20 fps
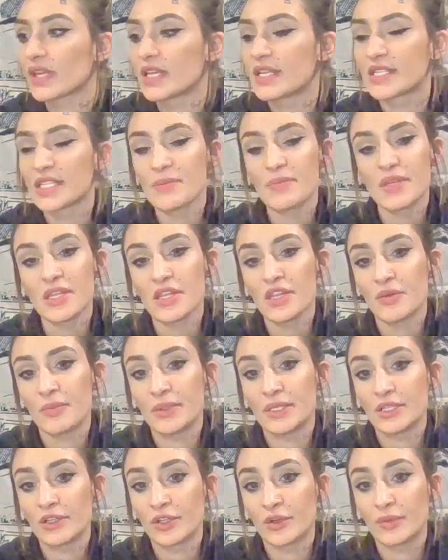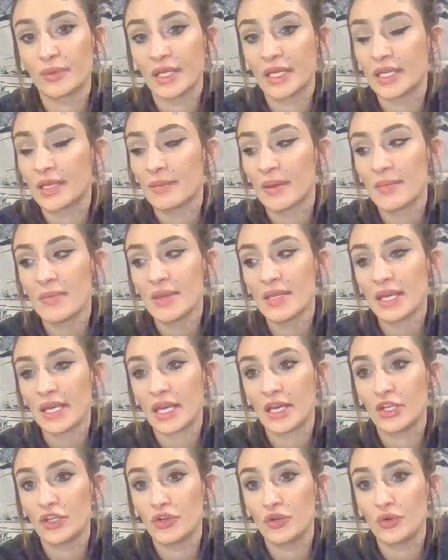something on the material plane. It might be like
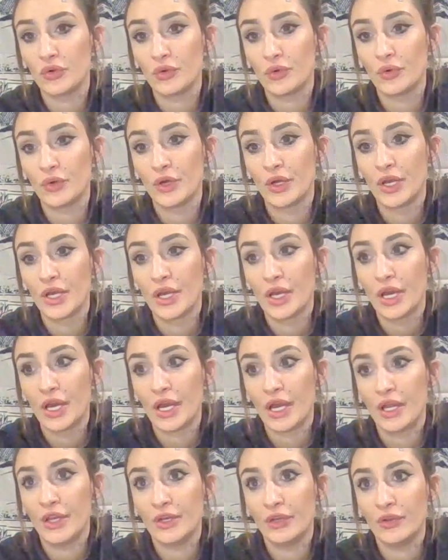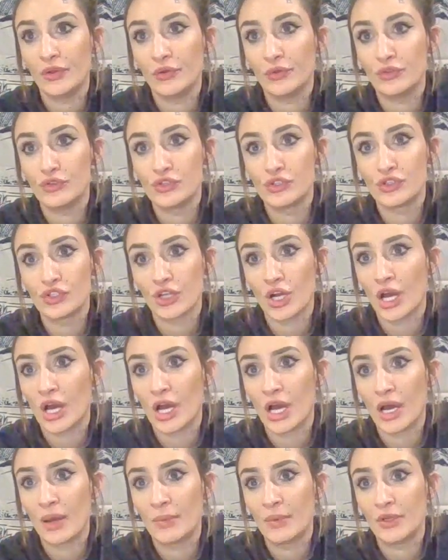a new, a new
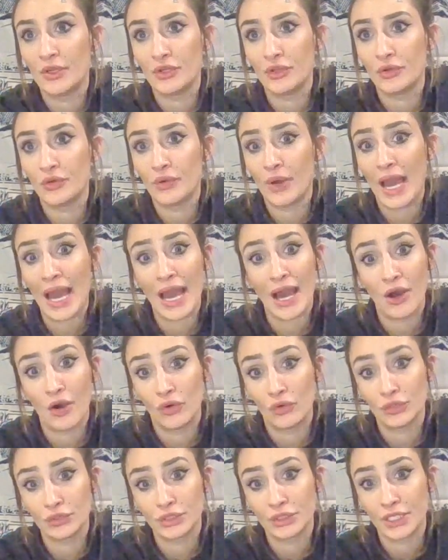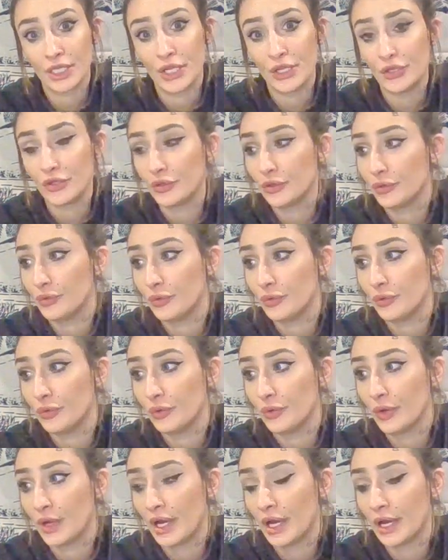job, a new house, a
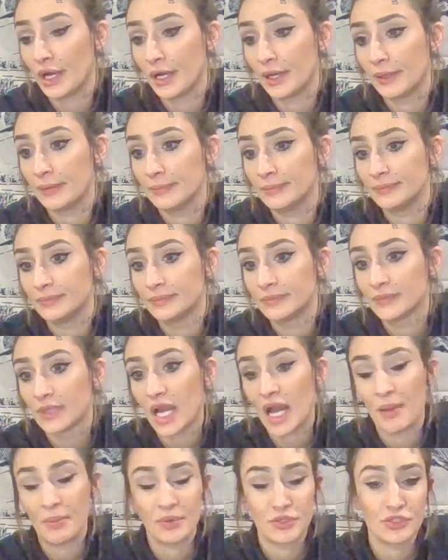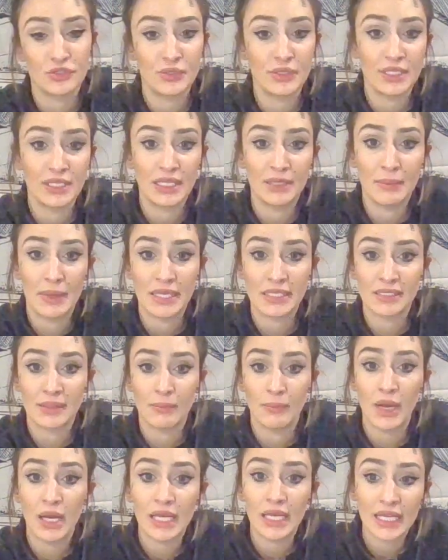new um, opportunity to make some
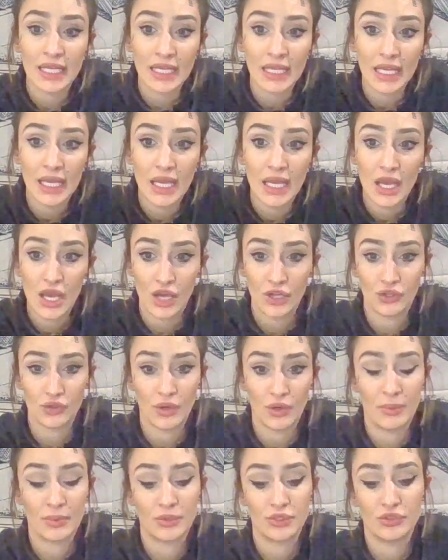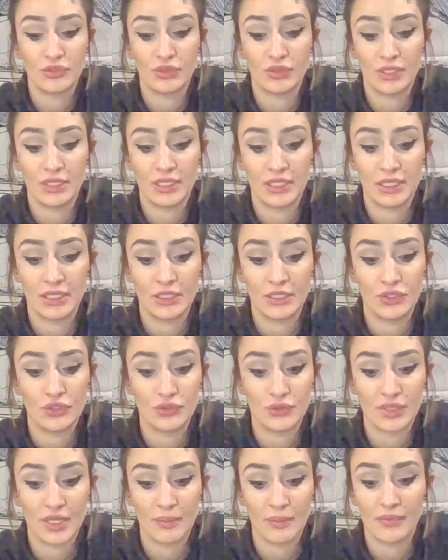money, a new opportunity to do
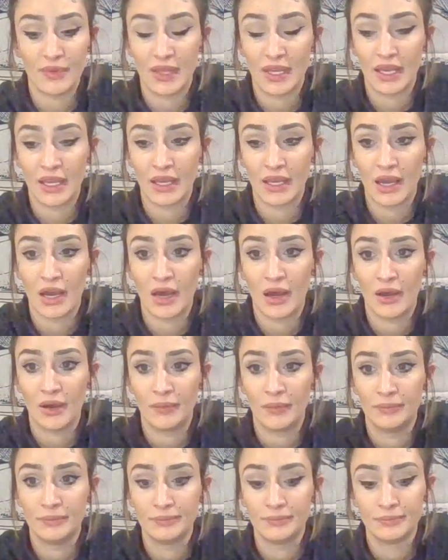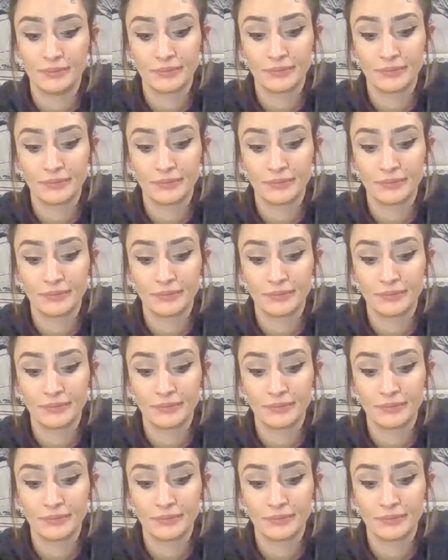something. Um,